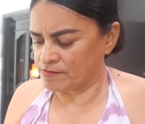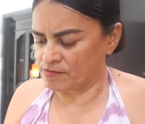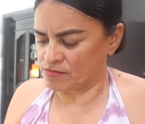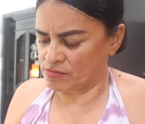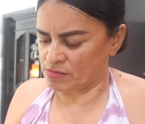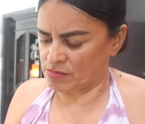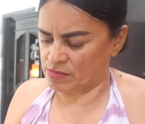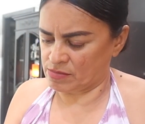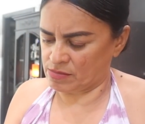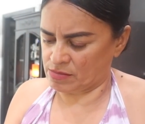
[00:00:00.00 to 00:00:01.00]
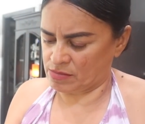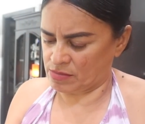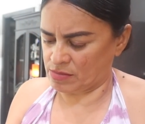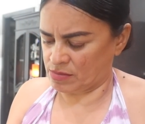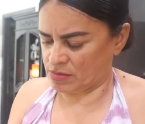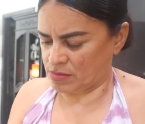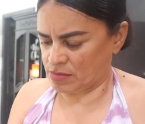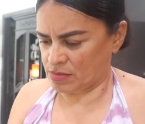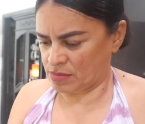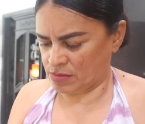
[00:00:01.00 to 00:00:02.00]

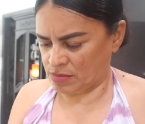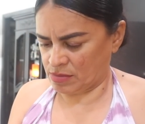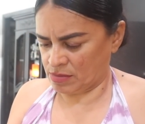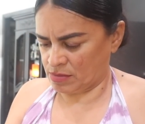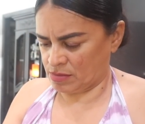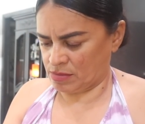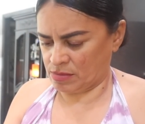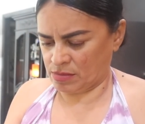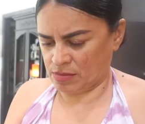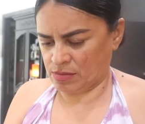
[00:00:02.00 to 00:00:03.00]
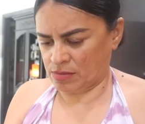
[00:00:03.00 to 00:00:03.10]
(silence)